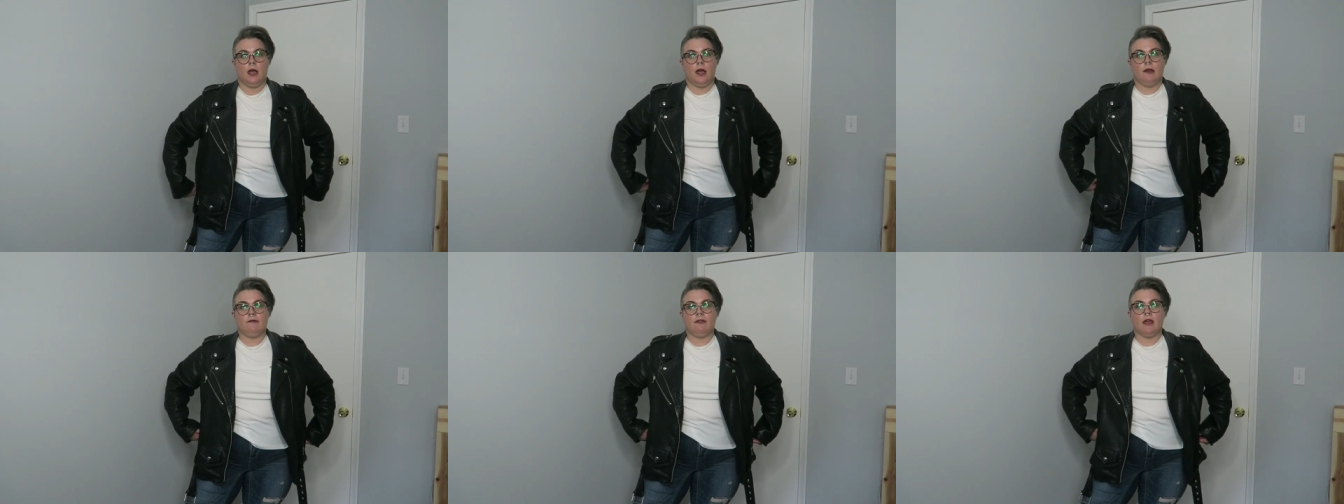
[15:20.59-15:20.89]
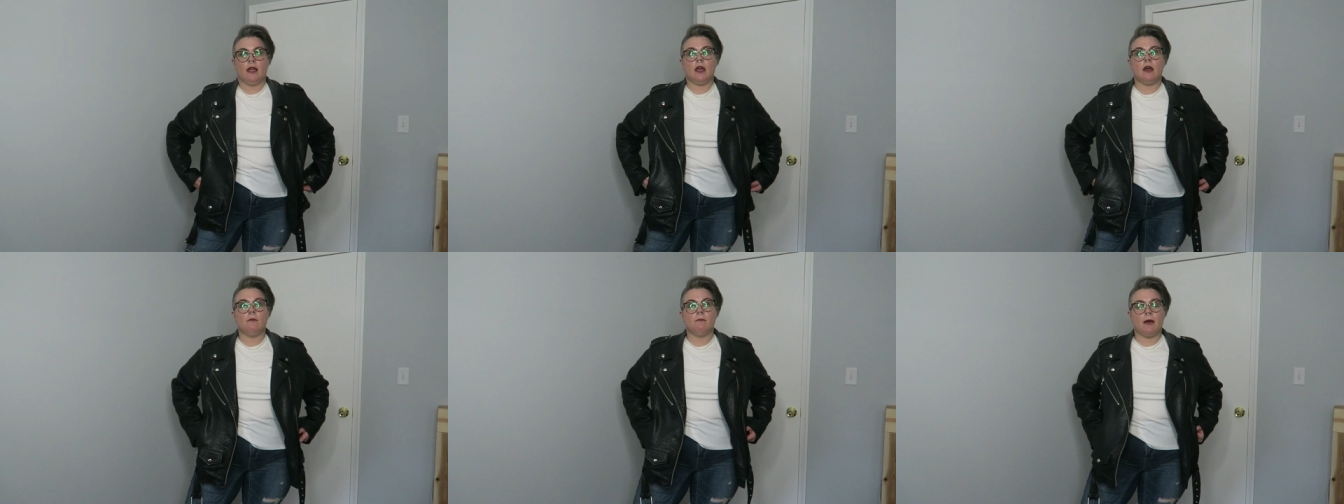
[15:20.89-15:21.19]
If
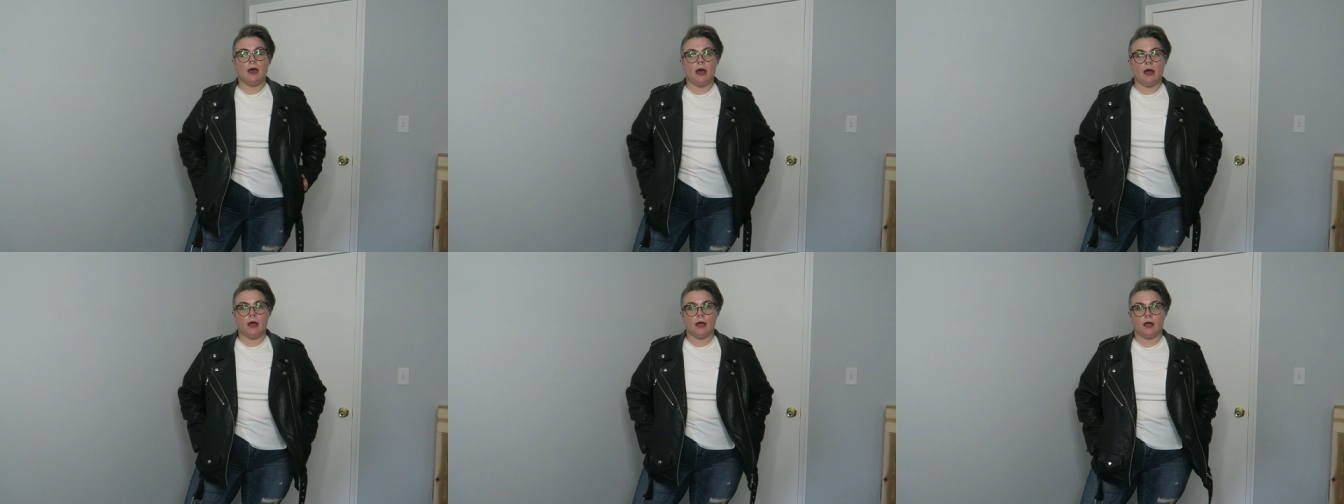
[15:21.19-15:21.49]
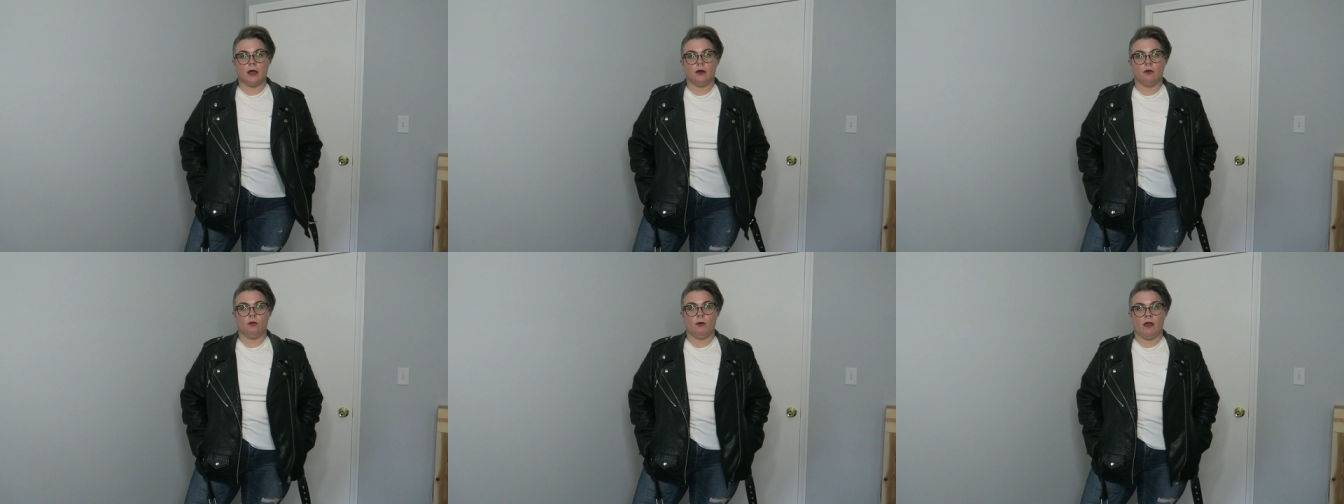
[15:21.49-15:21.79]
they come
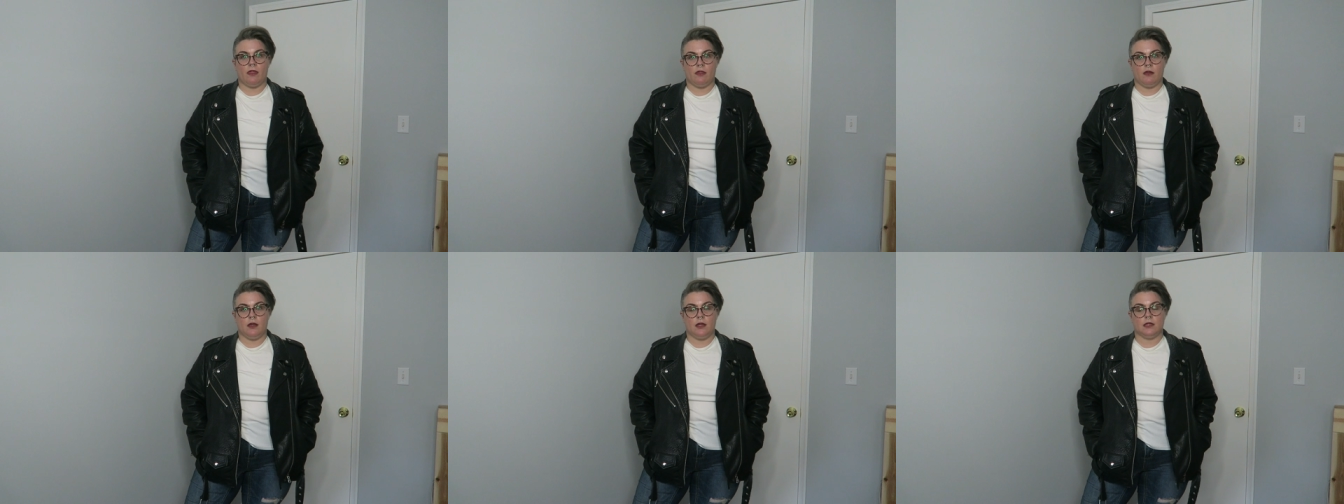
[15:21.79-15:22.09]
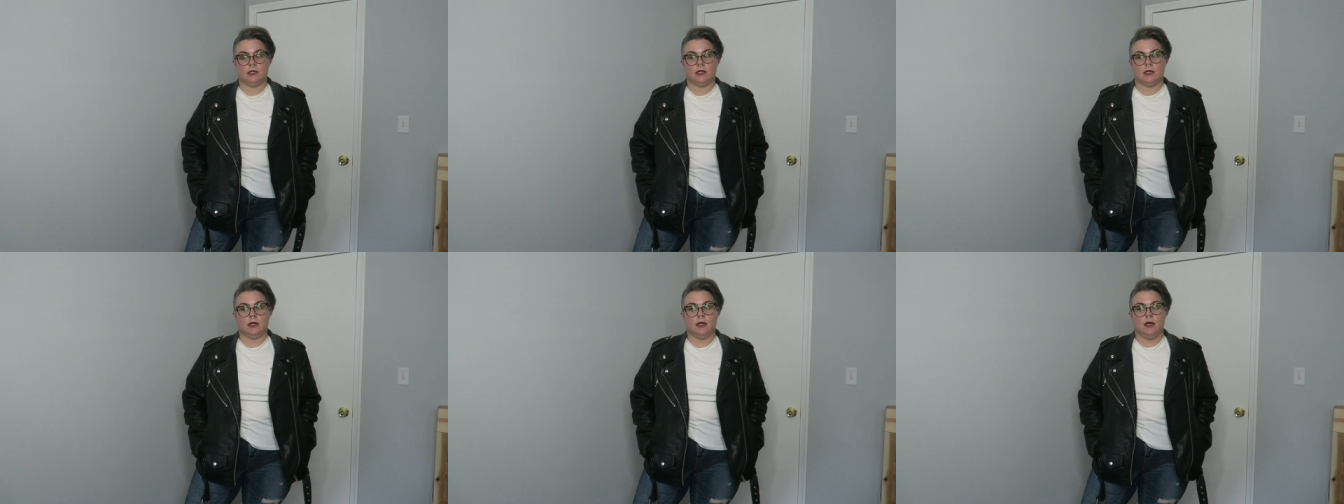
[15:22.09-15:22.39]
back with
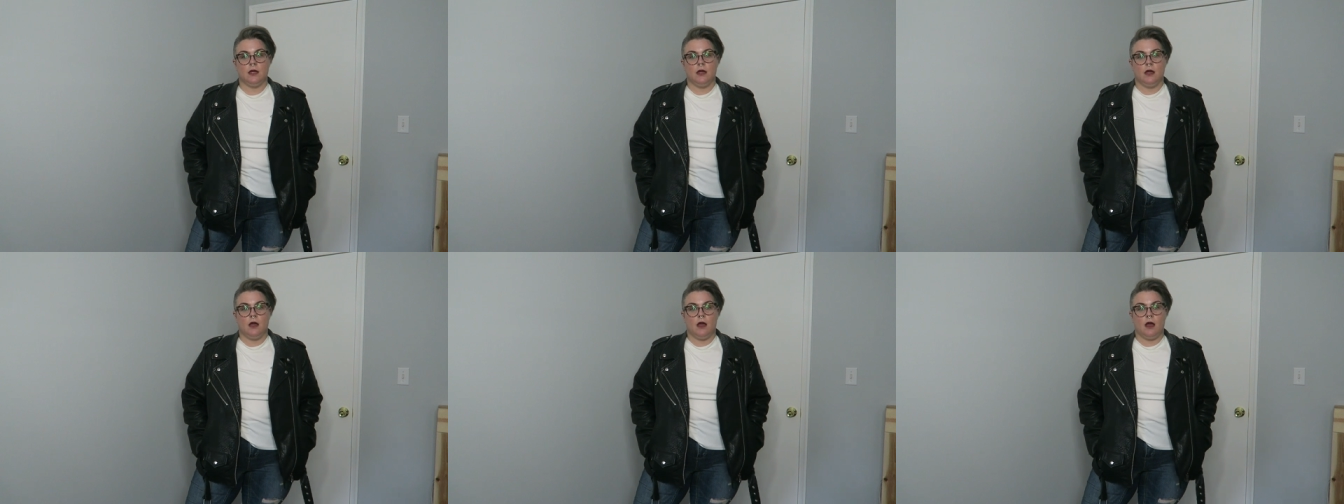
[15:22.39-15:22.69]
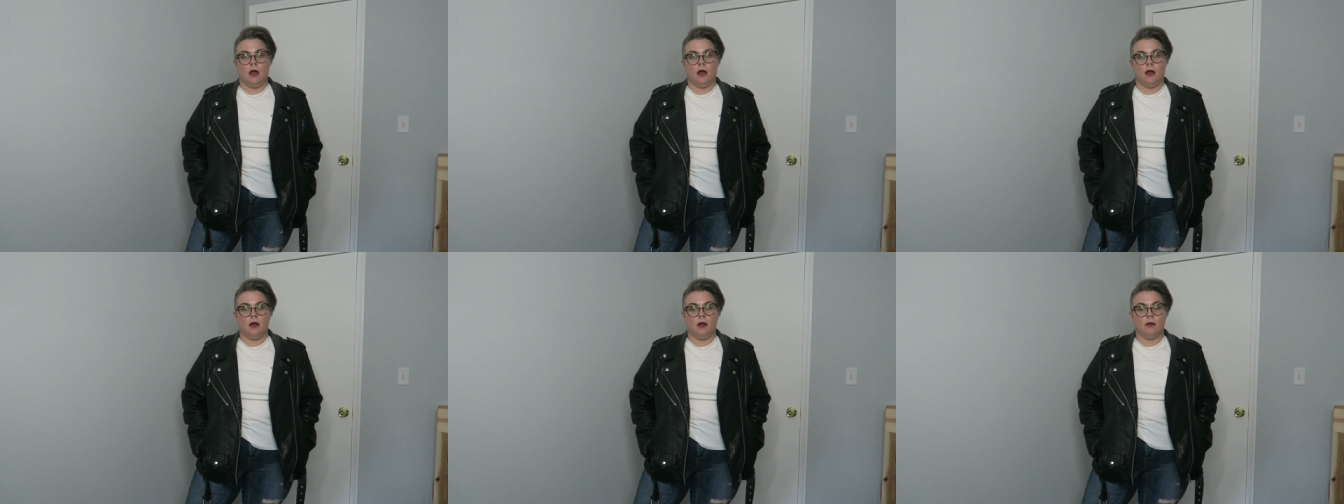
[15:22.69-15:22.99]
it,
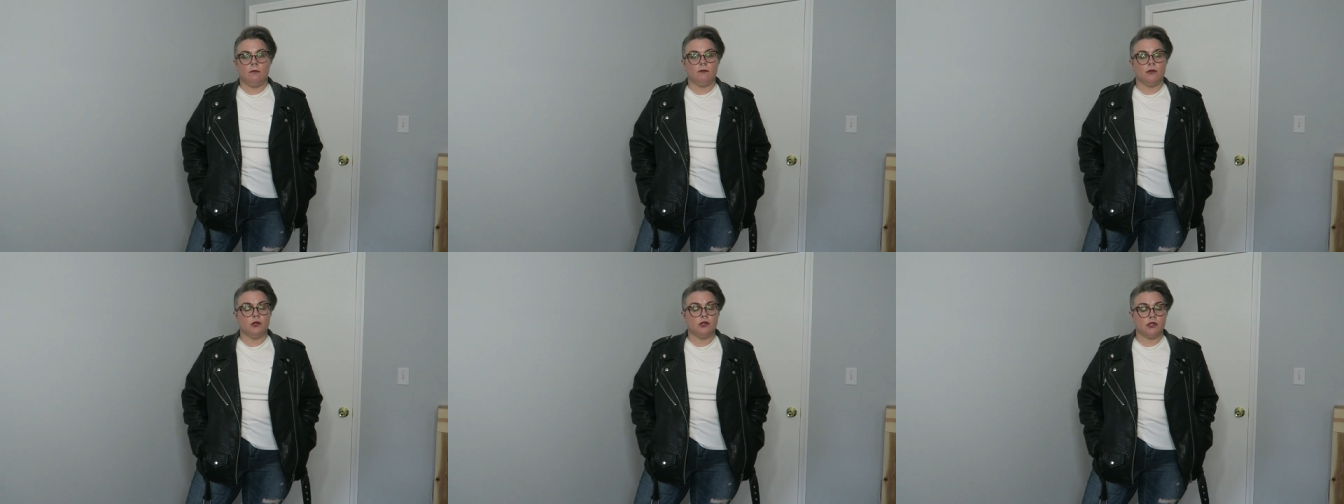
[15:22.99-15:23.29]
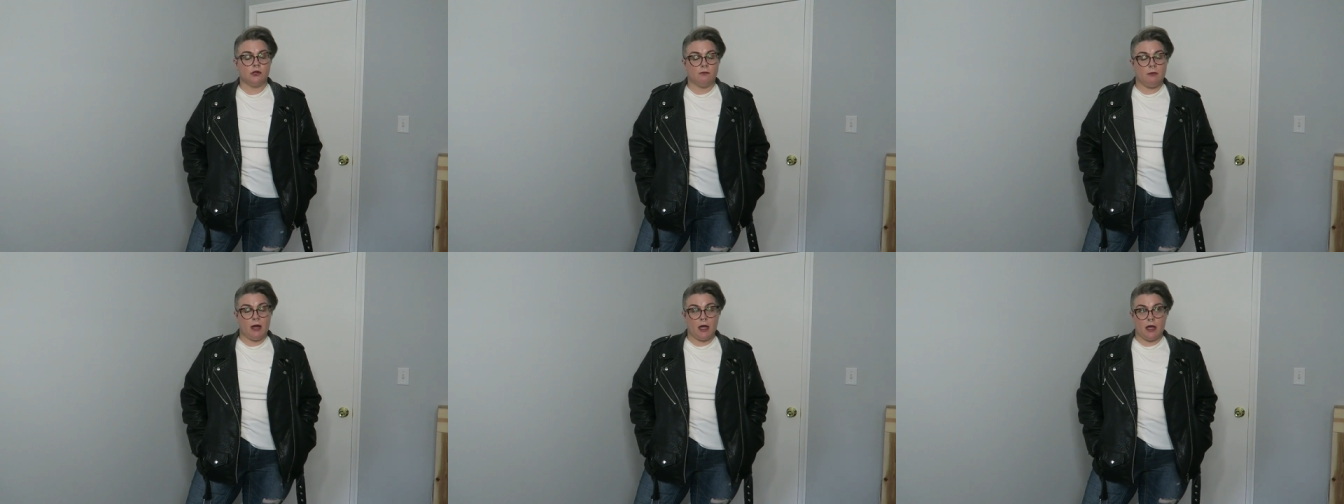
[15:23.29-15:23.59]
um, you
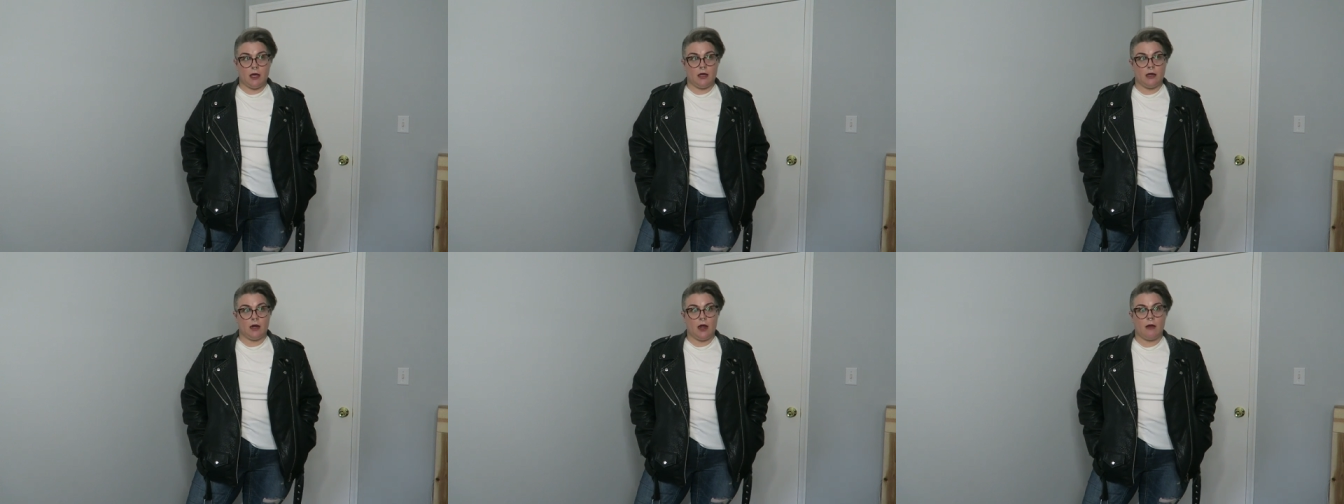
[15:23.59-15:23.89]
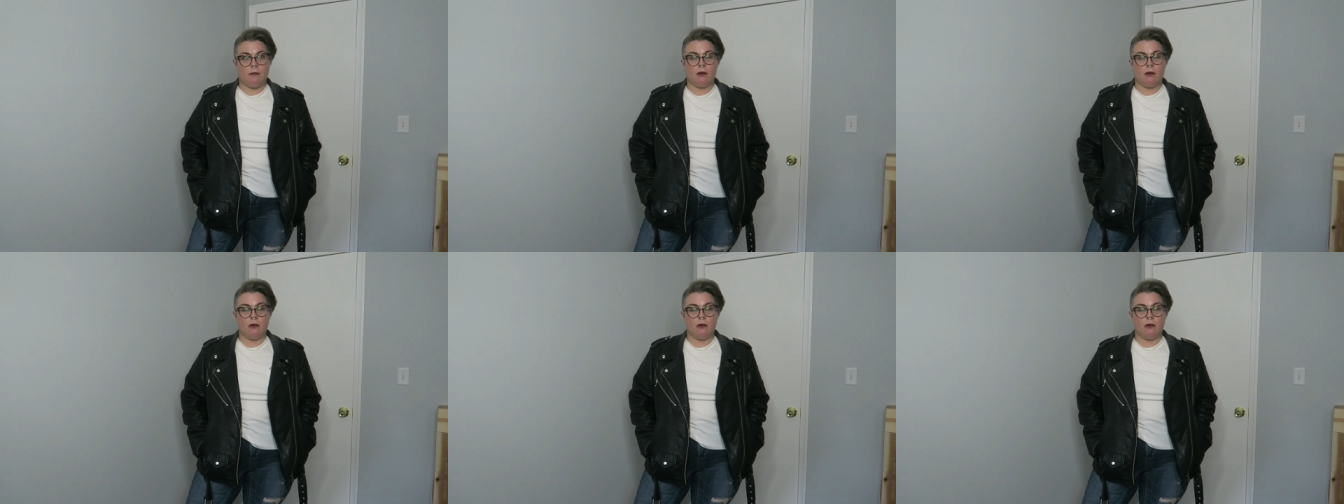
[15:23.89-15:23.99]
should buy it.